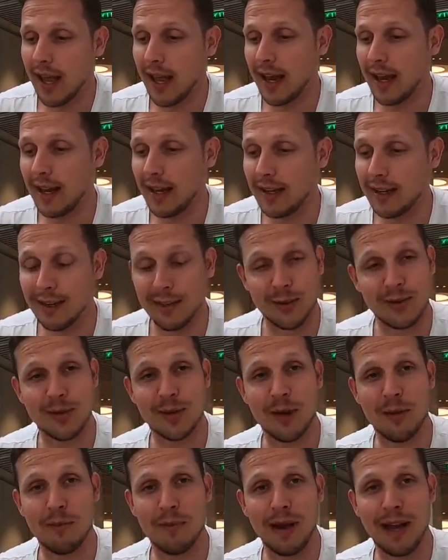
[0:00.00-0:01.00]
And I just
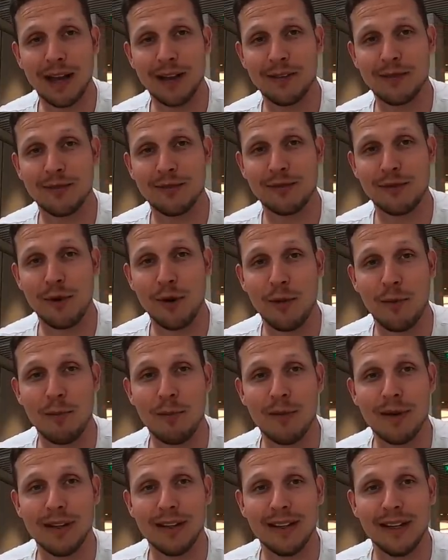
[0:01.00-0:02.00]
come back
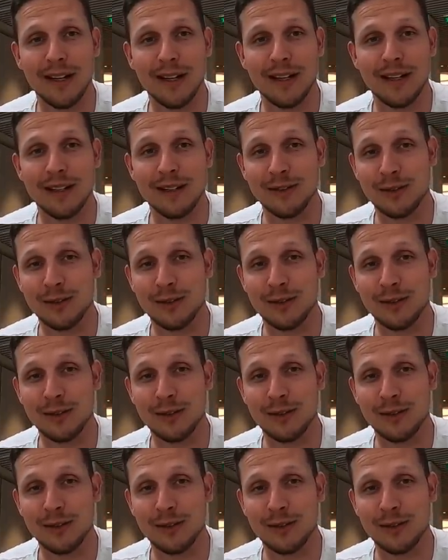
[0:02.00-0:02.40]
from